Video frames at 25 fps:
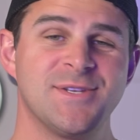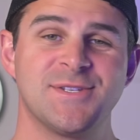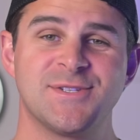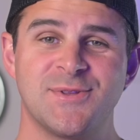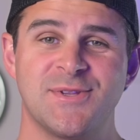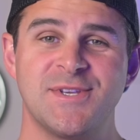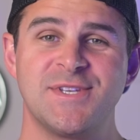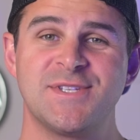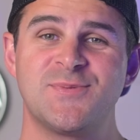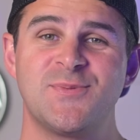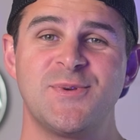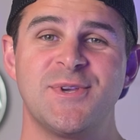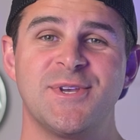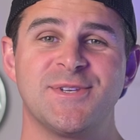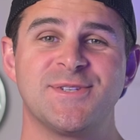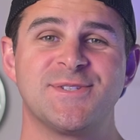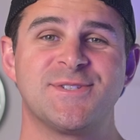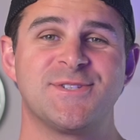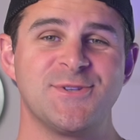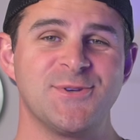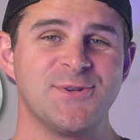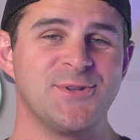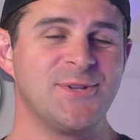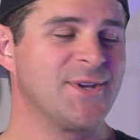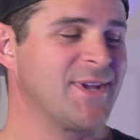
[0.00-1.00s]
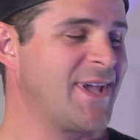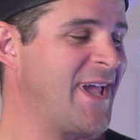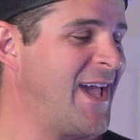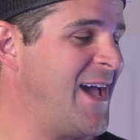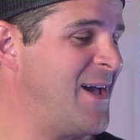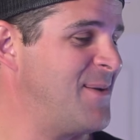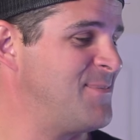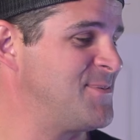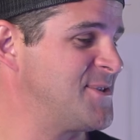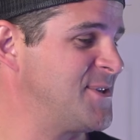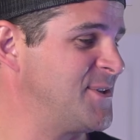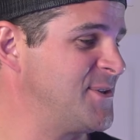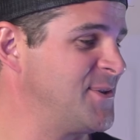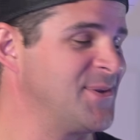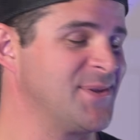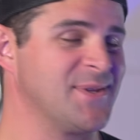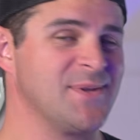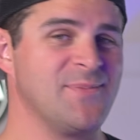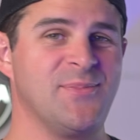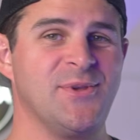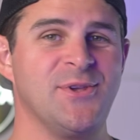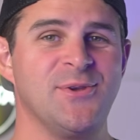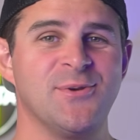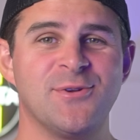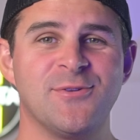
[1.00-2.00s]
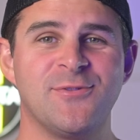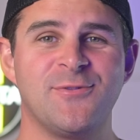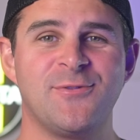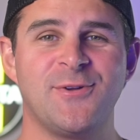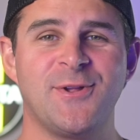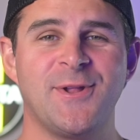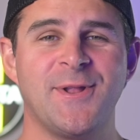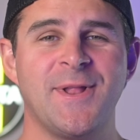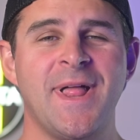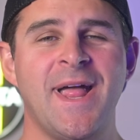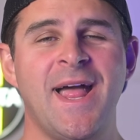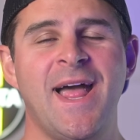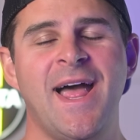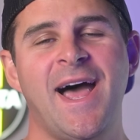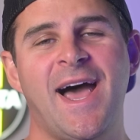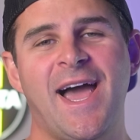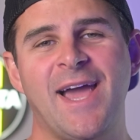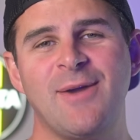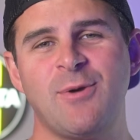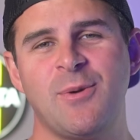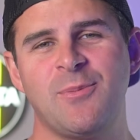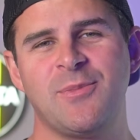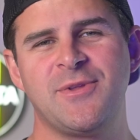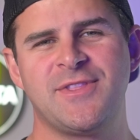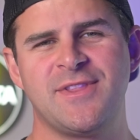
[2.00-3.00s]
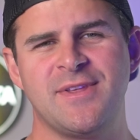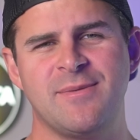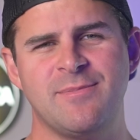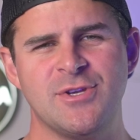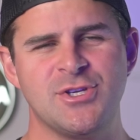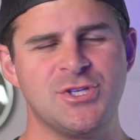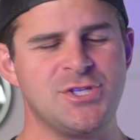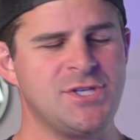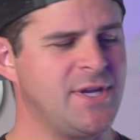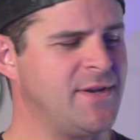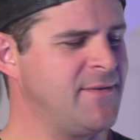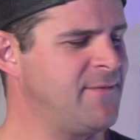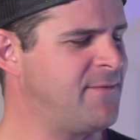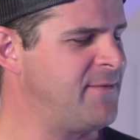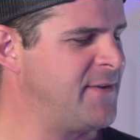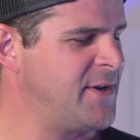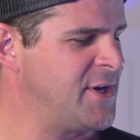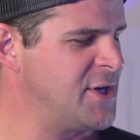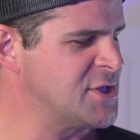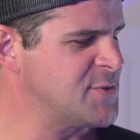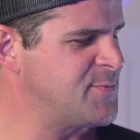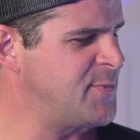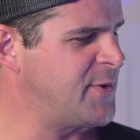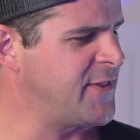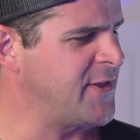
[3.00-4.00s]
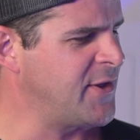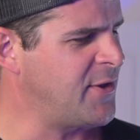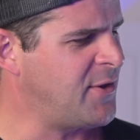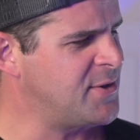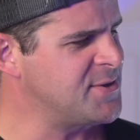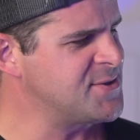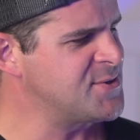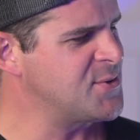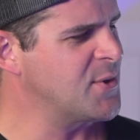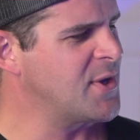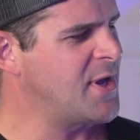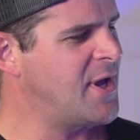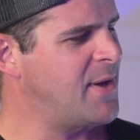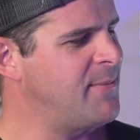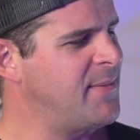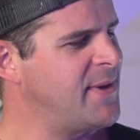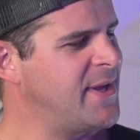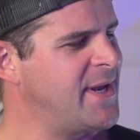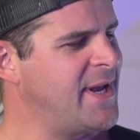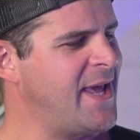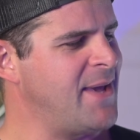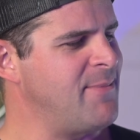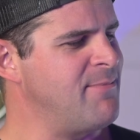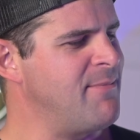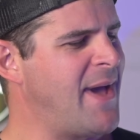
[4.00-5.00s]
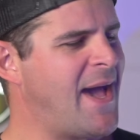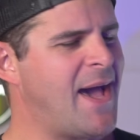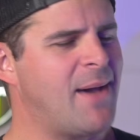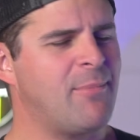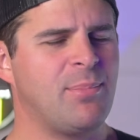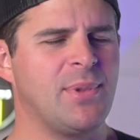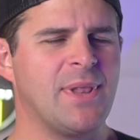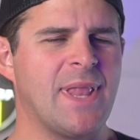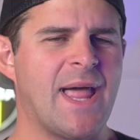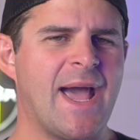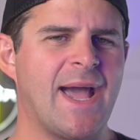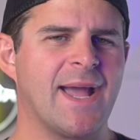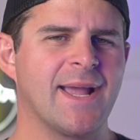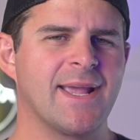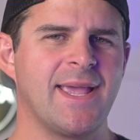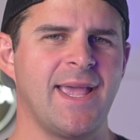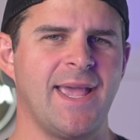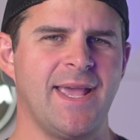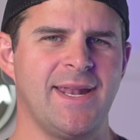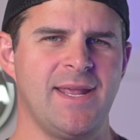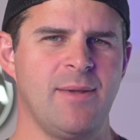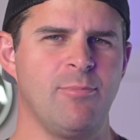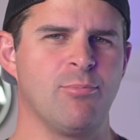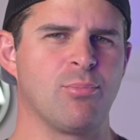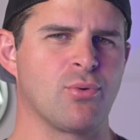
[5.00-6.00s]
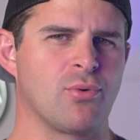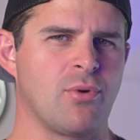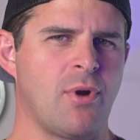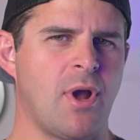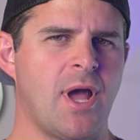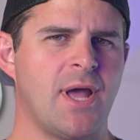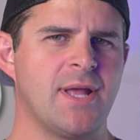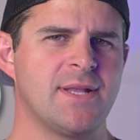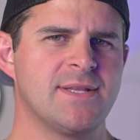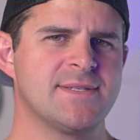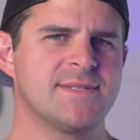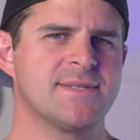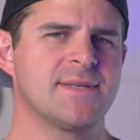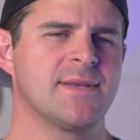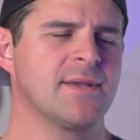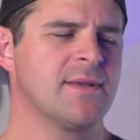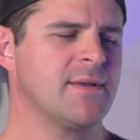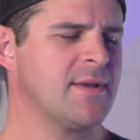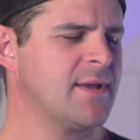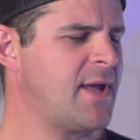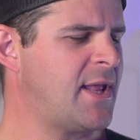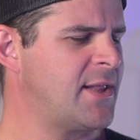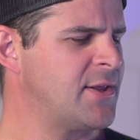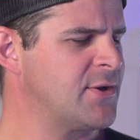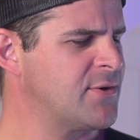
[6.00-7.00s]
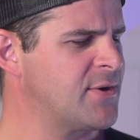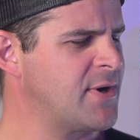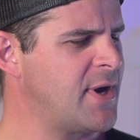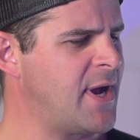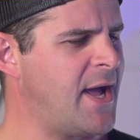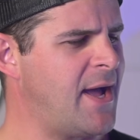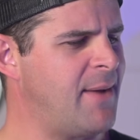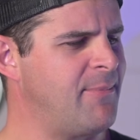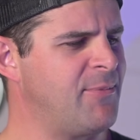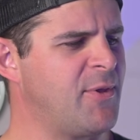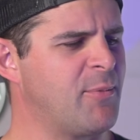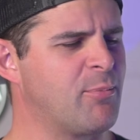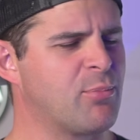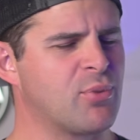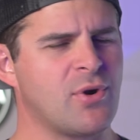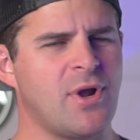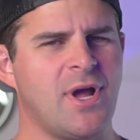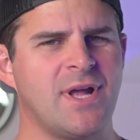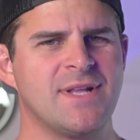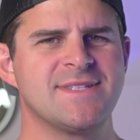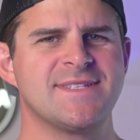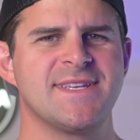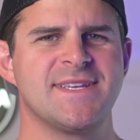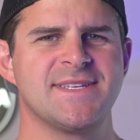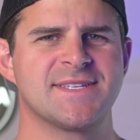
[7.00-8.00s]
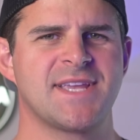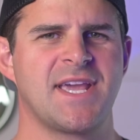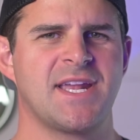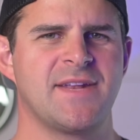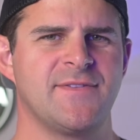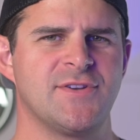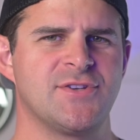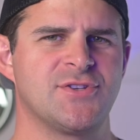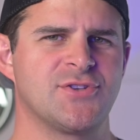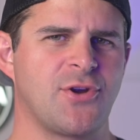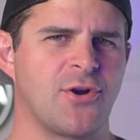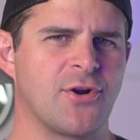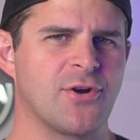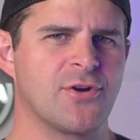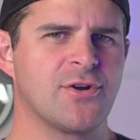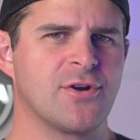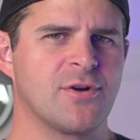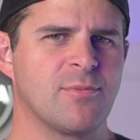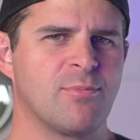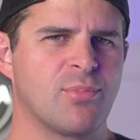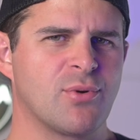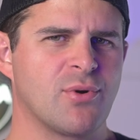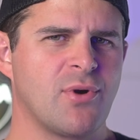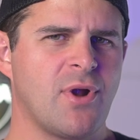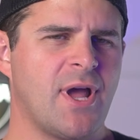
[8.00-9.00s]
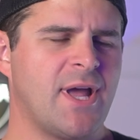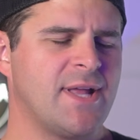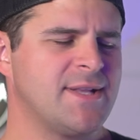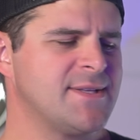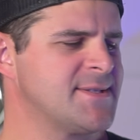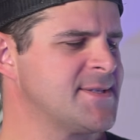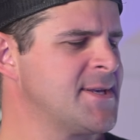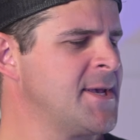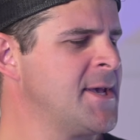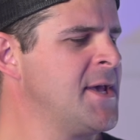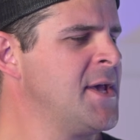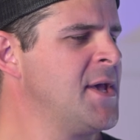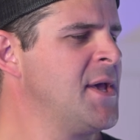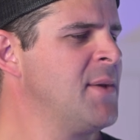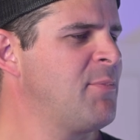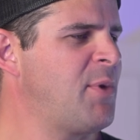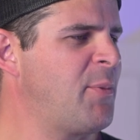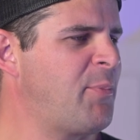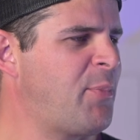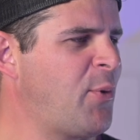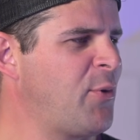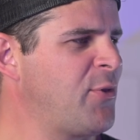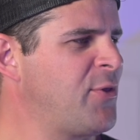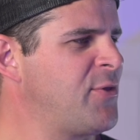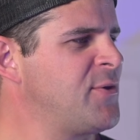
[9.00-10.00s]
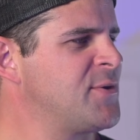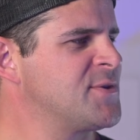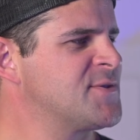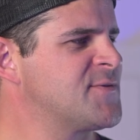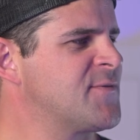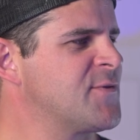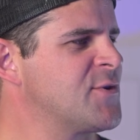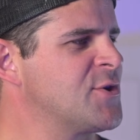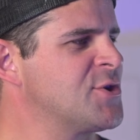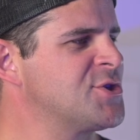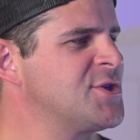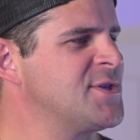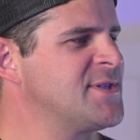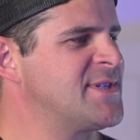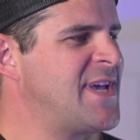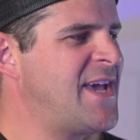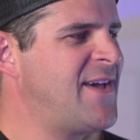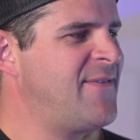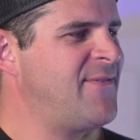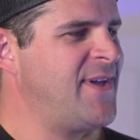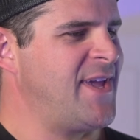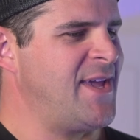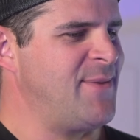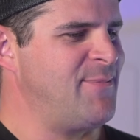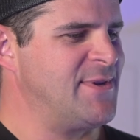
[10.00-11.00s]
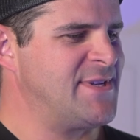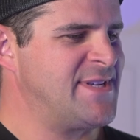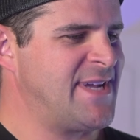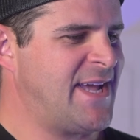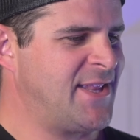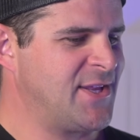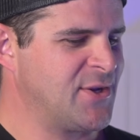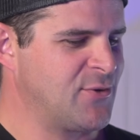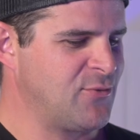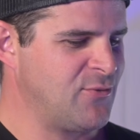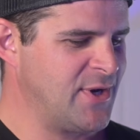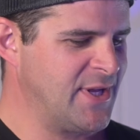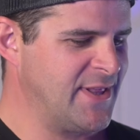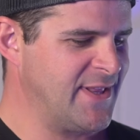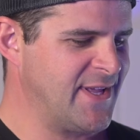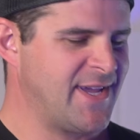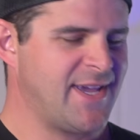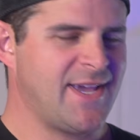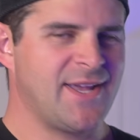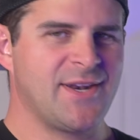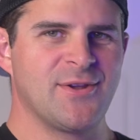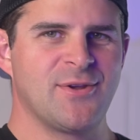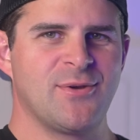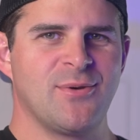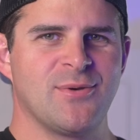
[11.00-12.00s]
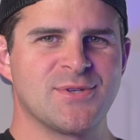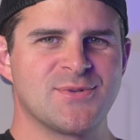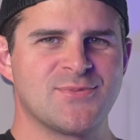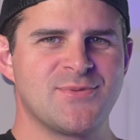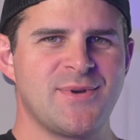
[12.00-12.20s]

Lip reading: So these wheels do look absolutely beautiful. I went with the machine finish, but they also come in a matte black and a bronze color. The bronze is kind of a darker bronze, but both of those versions have a metallic ring that kind of goes